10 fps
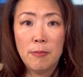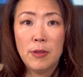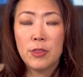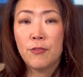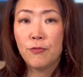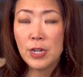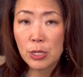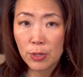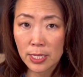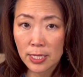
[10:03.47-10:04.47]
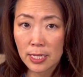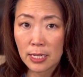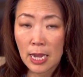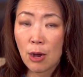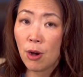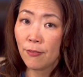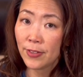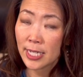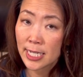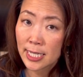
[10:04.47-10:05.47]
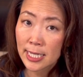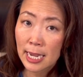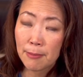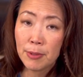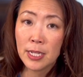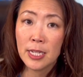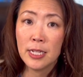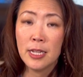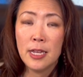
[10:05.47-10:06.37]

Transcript: The frequency, how often is this happening?